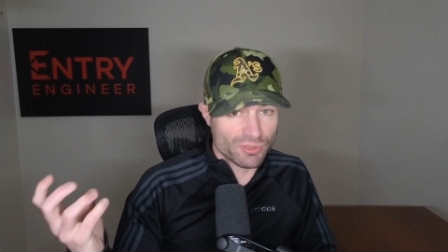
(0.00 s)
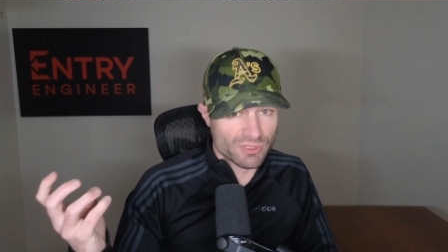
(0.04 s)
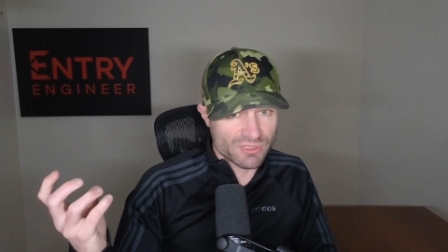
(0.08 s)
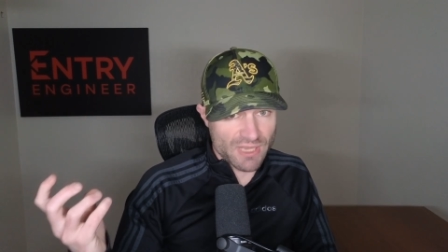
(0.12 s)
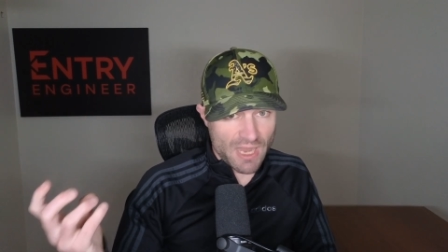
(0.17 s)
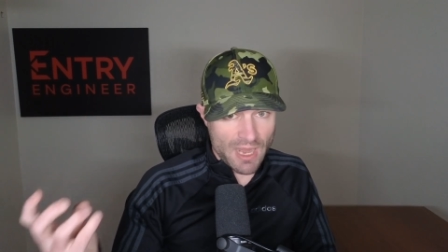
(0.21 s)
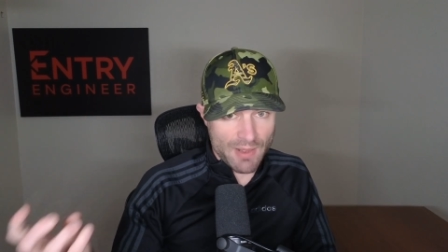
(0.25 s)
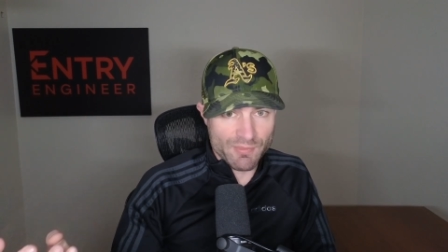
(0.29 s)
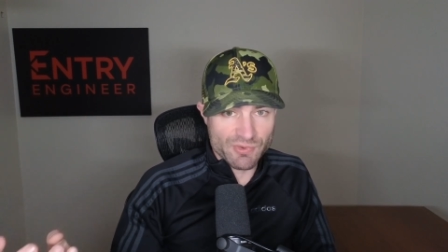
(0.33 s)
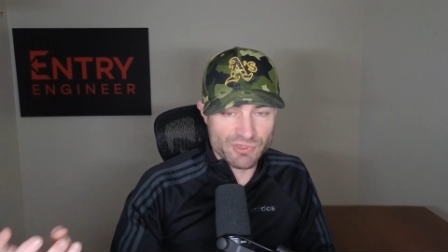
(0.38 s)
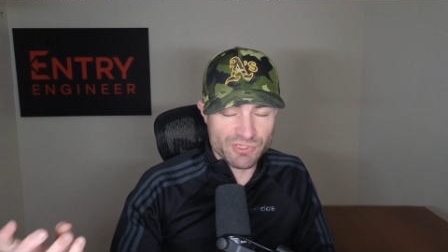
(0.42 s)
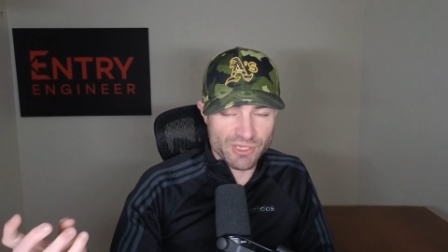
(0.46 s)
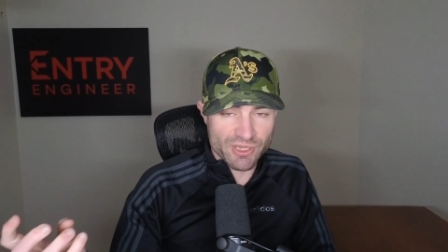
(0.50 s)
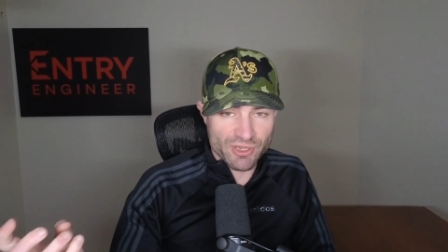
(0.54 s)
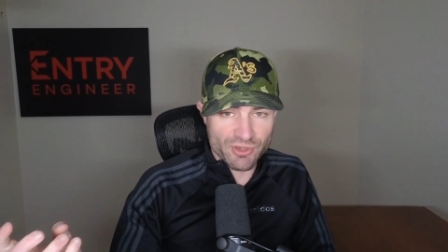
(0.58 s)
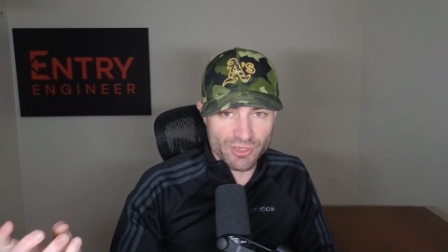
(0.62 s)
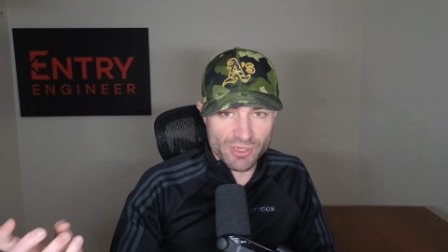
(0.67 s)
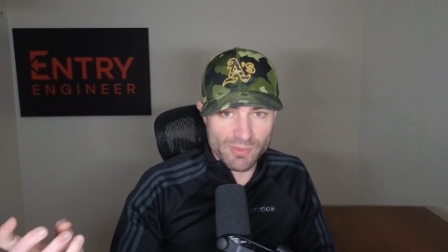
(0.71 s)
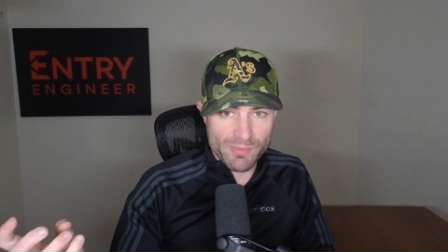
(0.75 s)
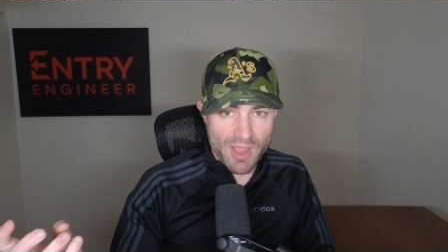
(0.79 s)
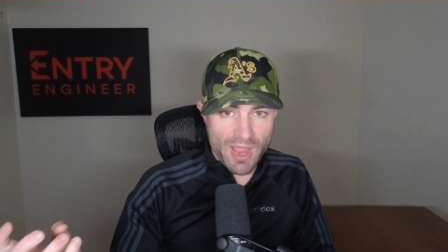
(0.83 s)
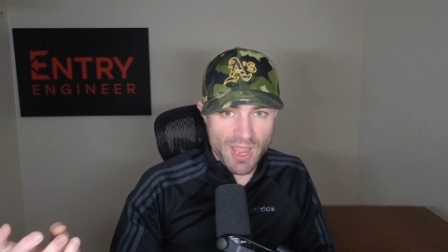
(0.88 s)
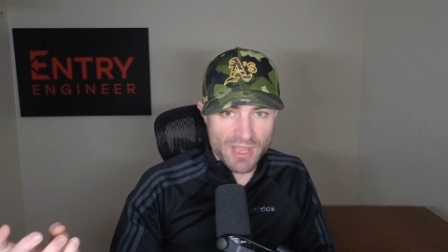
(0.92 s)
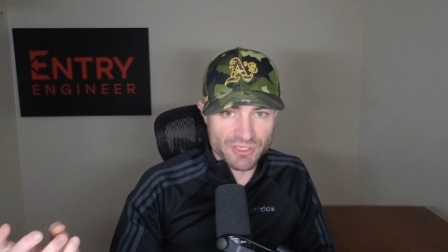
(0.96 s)

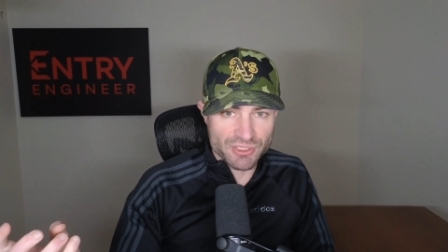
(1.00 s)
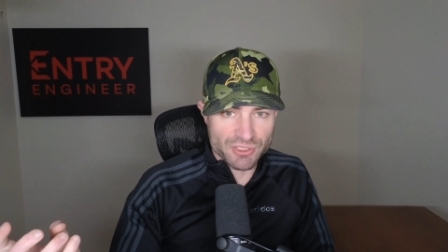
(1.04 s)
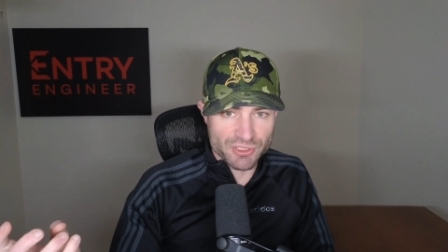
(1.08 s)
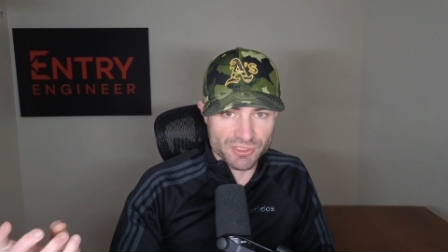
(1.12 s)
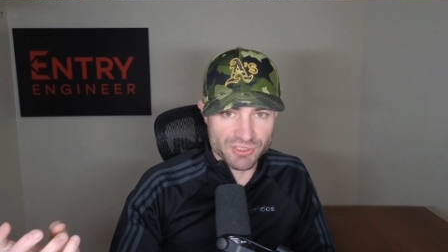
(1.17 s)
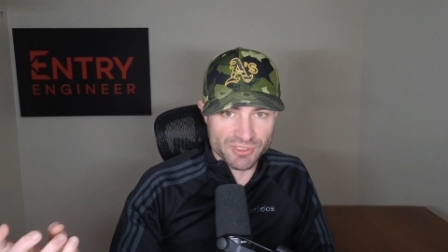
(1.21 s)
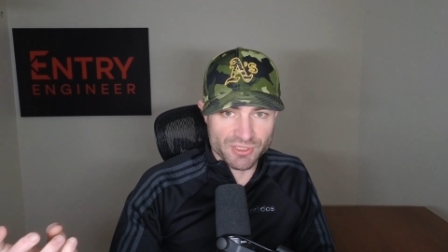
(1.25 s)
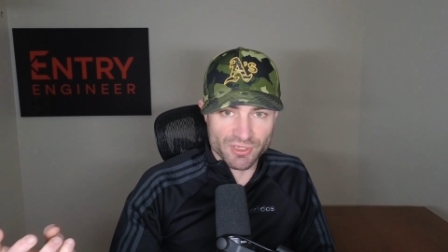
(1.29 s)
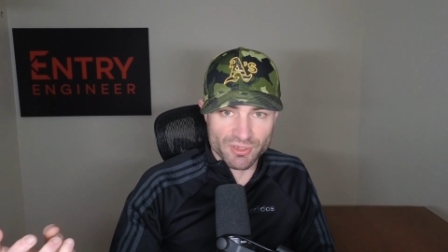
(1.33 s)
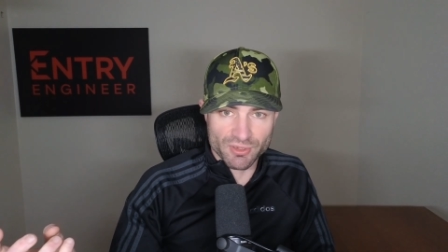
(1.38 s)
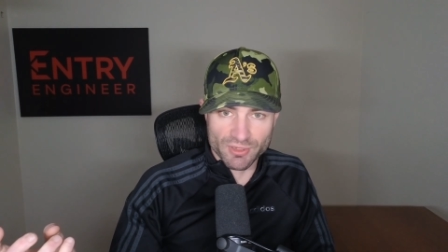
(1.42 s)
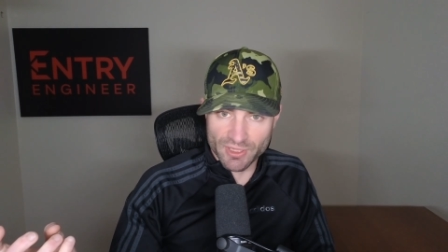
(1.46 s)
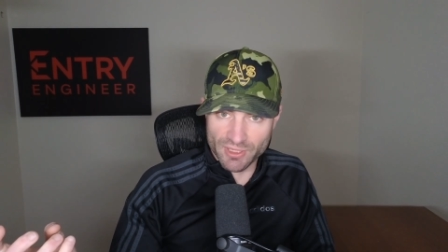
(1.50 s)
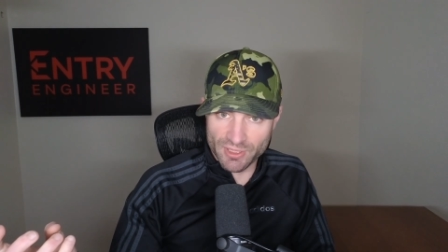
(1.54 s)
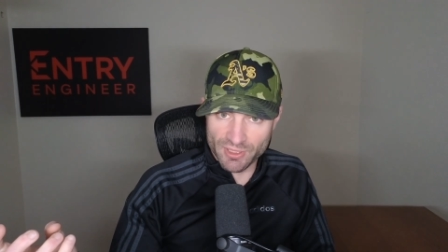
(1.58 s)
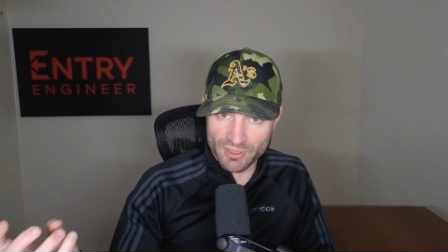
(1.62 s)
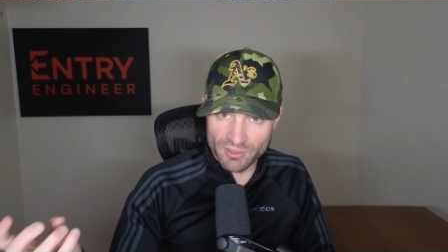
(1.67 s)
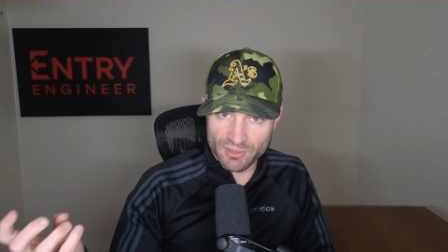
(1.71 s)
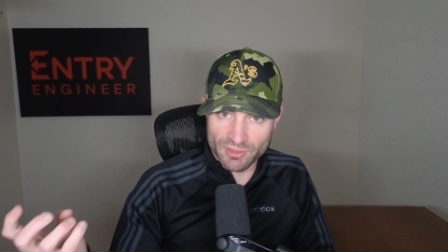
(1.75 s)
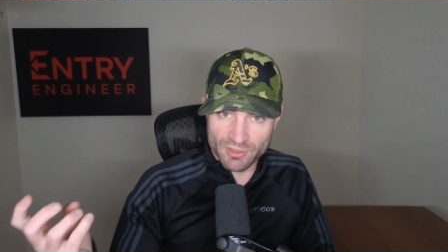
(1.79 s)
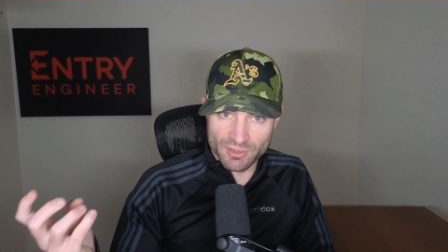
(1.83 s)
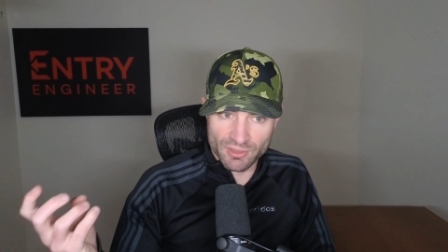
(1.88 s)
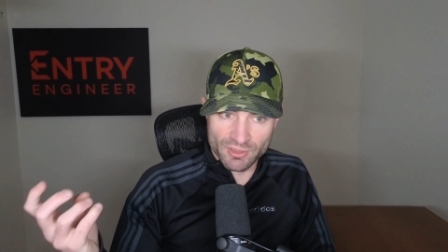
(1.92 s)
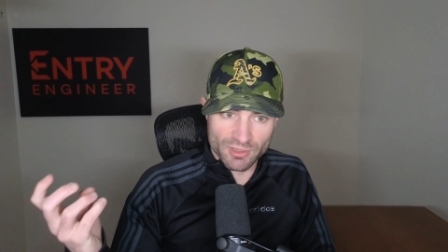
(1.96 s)
cybersecurity bachelor's degree
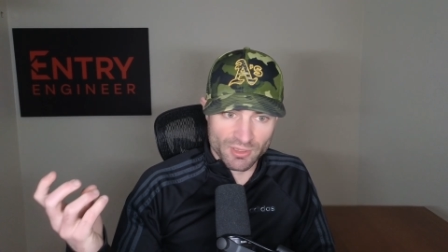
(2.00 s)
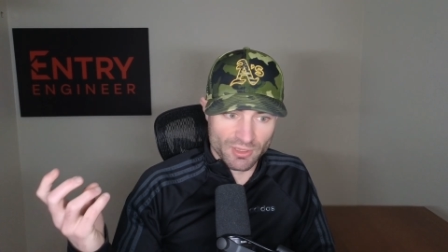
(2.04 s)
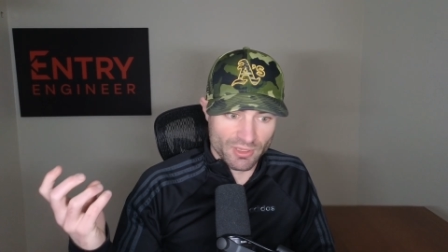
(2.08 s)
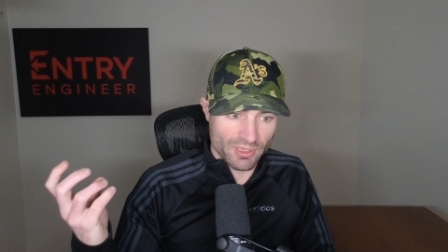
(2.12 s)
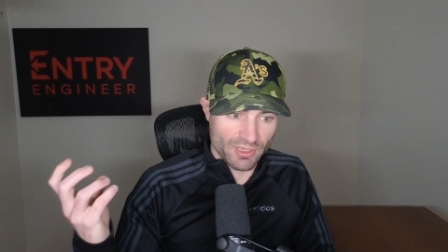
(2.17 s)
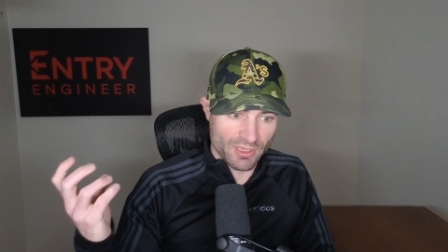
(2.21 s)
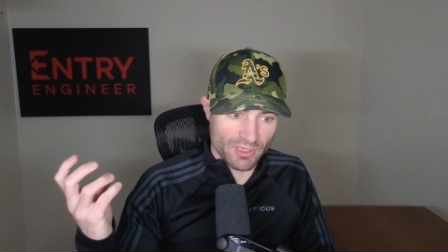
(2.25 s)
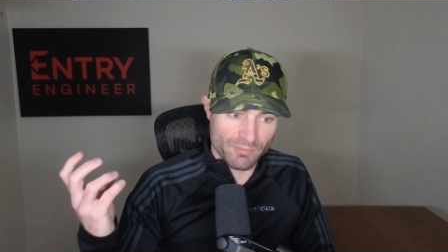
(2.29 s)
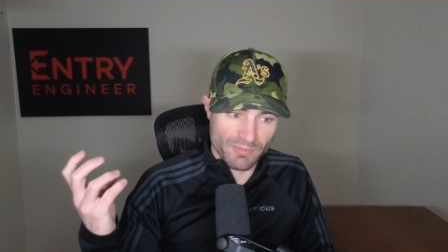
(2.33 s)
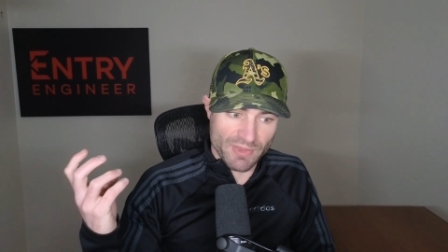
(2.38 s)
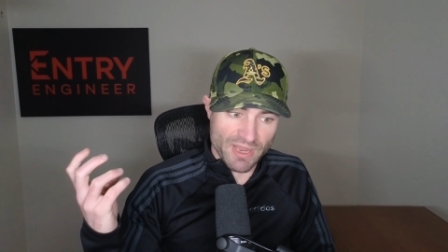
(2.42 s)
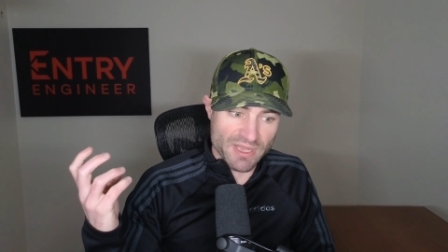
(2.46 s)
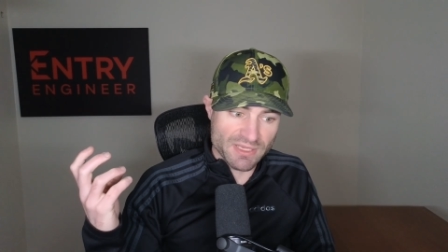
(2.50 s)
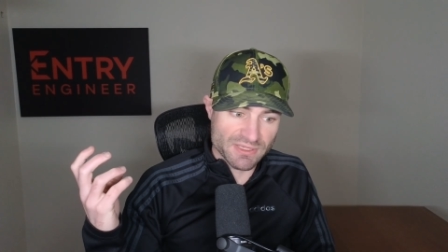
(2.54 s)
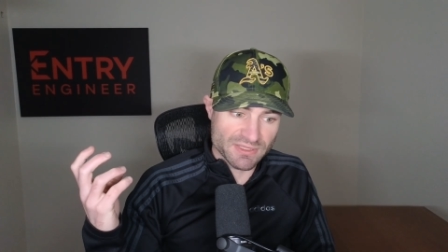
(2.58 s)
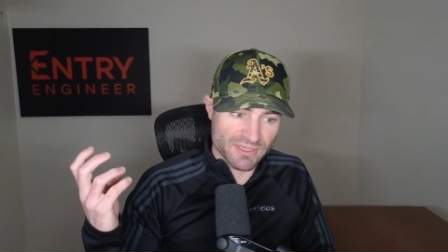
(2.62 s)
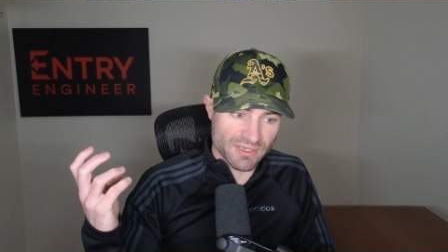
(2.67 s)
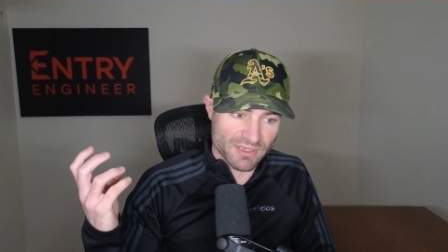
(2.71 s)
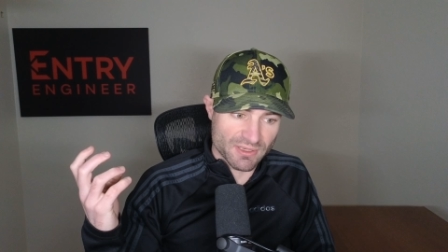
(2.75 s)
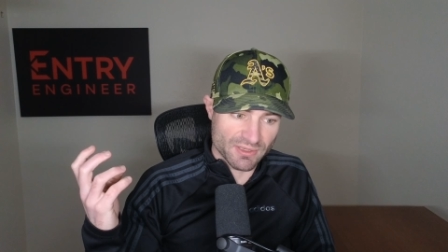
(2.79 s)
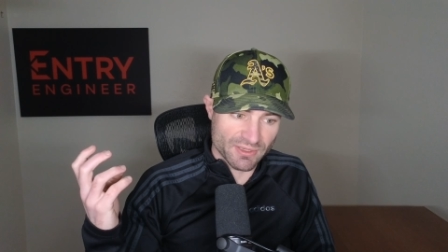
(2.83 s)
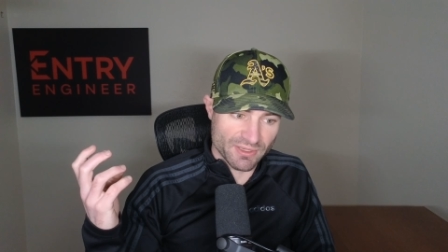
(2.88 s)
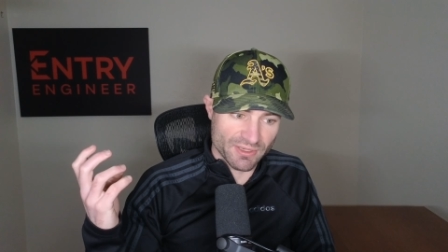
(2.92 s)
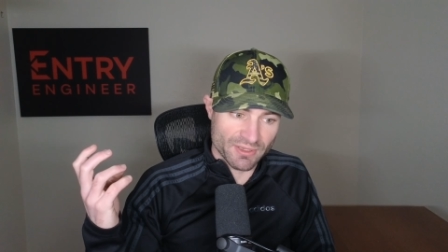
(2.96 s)
in
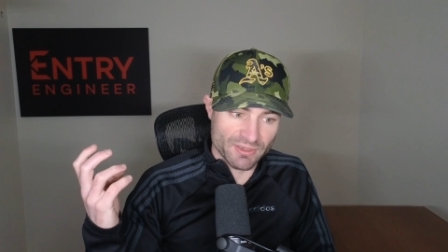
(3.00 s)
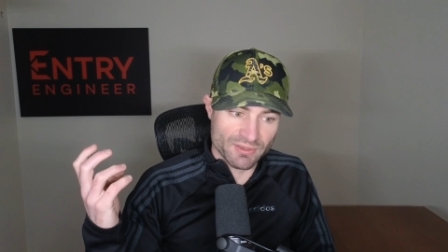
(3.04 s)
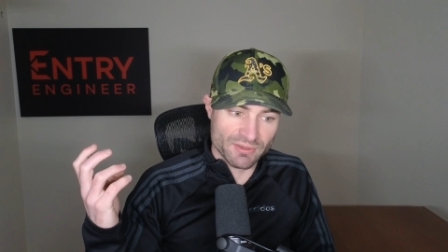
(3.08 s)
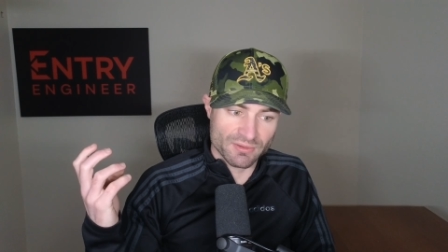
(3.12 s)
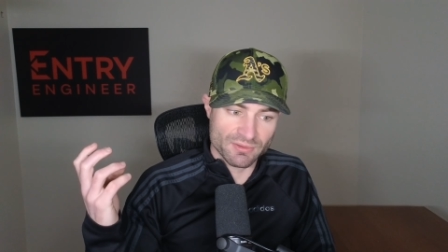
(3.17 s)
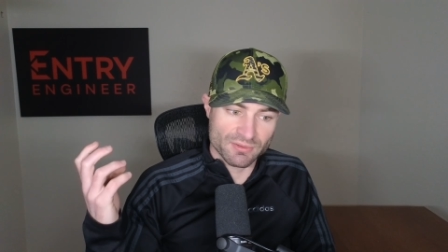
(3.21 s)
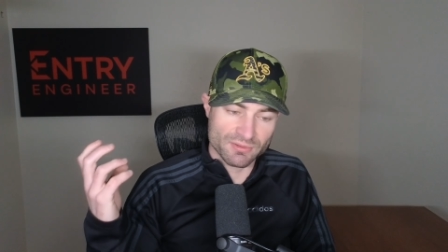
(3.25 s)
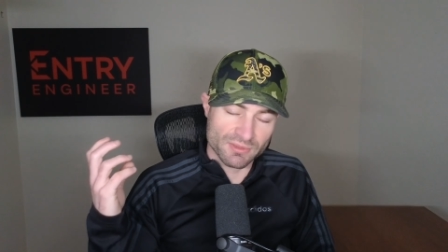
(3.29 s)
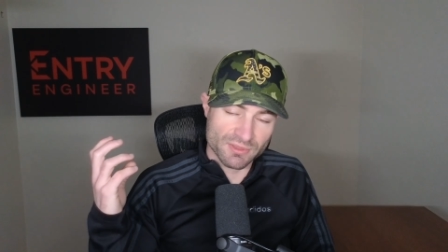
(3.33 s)
basically